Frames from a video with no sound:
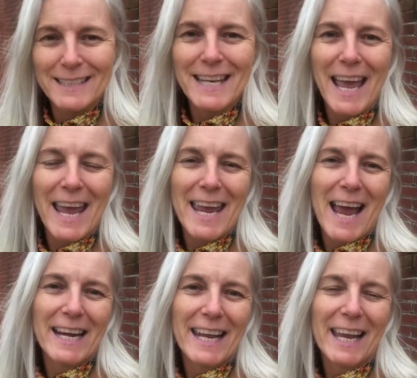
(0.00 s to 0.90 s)
day
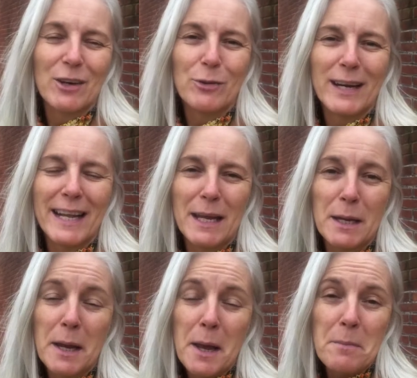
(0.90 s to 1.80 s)
and it can
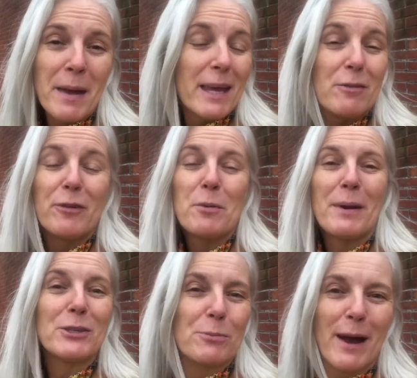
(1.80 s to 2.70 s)
really make you feel
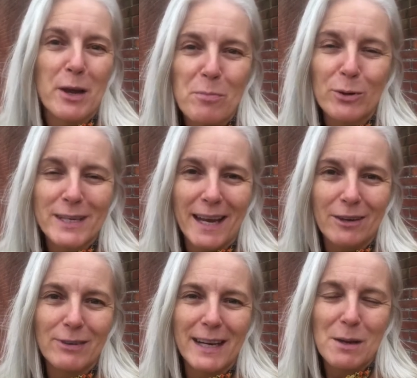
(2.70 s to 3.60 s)
better about your body
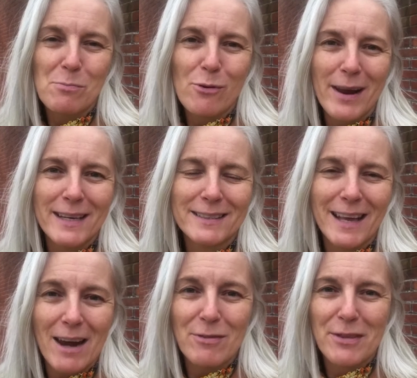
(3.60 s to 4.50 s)
and really embrace
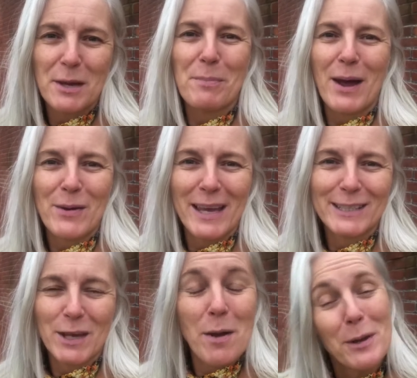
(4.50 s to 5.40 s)
everything about you.
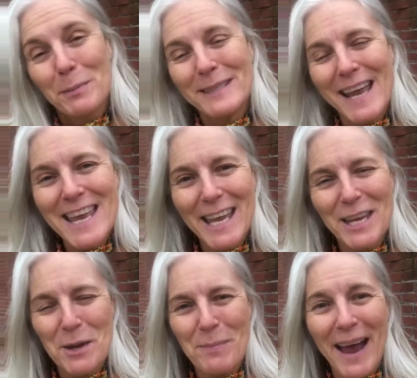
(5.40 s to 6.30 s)
So I'm going to be
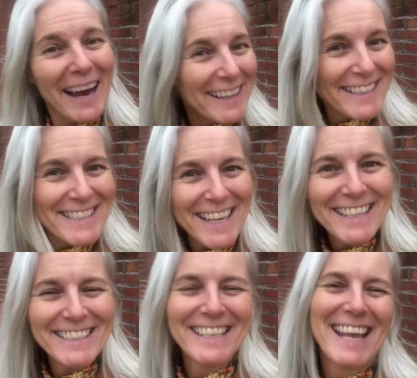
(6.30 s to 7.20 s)
taking you behind the
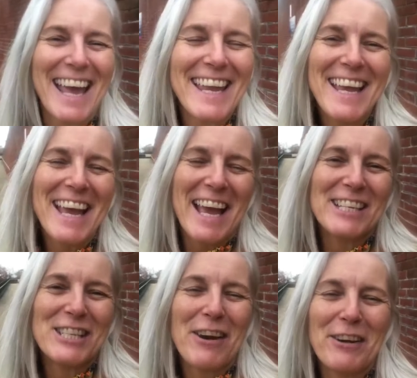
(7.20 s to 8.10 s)
scenes today
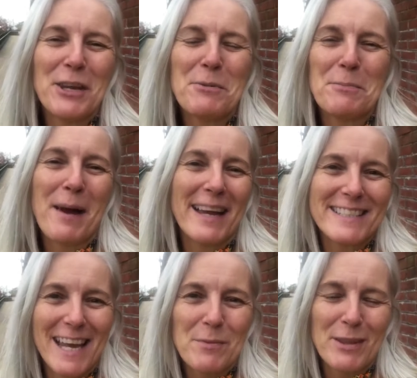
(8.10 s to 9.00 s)
and sharing you my
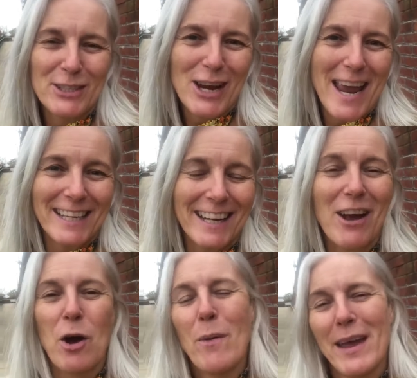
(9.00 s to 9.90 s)
day with Jane, and I
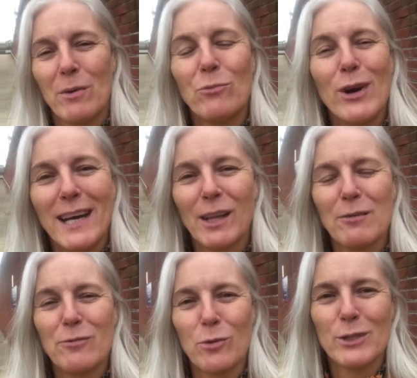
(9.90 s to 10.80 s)
can't wait. I'm really
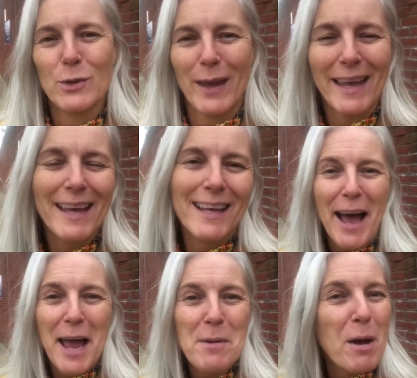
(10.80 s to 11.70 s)
looking forward to it.
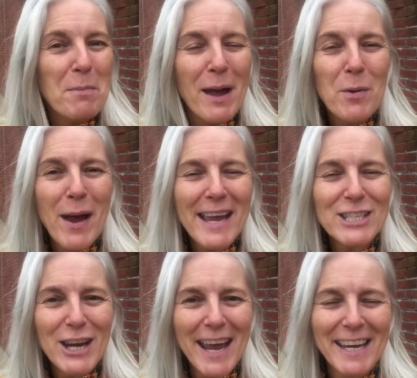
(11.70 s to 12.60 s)
I am on my way,
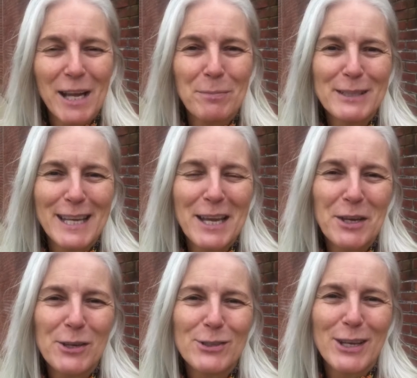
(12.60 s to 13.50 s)
Jane. I'll be
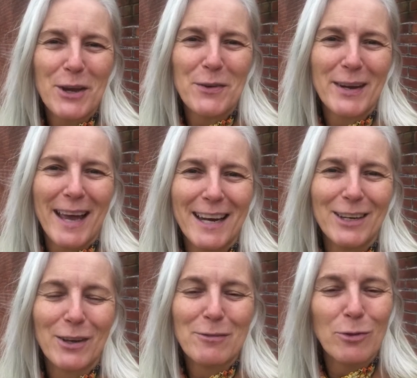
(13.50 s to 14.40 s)
seeing you soon
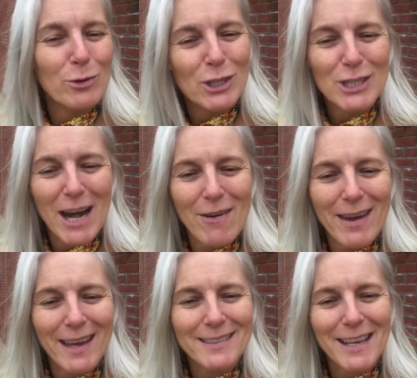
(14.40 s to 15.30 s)
and looking forward to
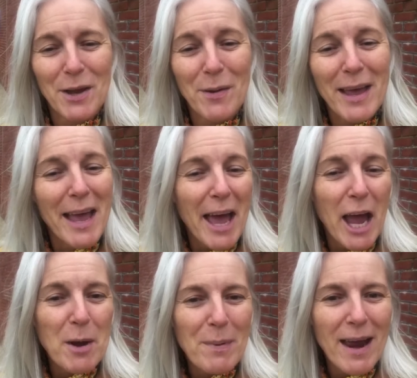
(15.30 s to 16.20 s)
sharing it. So
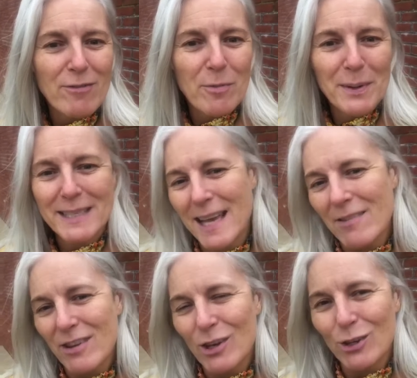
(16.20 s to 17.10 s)
hope everybody's
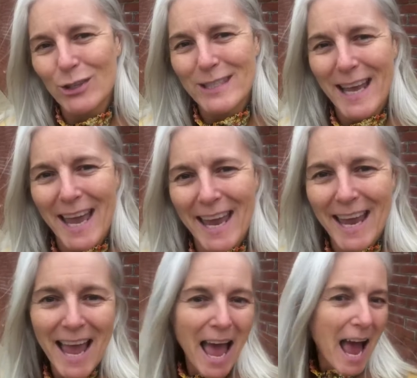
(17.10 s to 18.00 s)
having a good day.
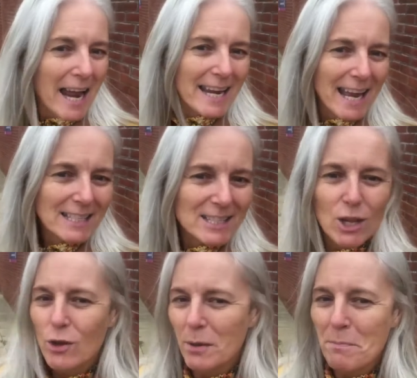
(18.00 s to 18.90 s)
And yes,
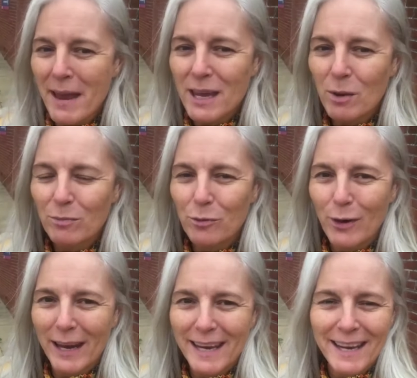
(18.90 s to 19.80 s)
look, makeup
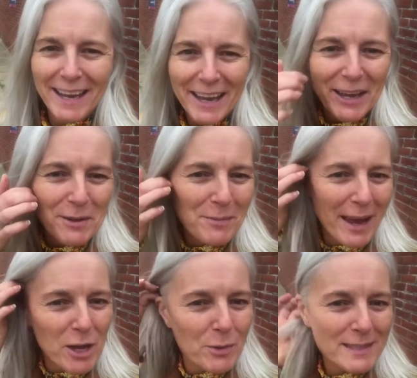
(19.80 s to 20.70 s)
free.
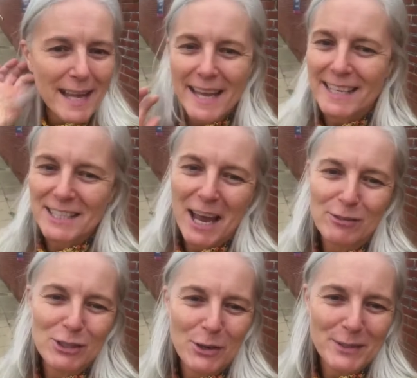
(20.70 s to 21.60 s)
I always like to
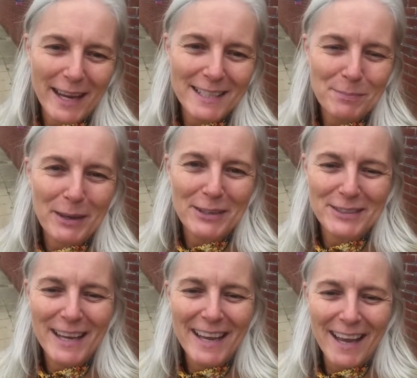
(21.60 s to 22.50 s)
have shoot days because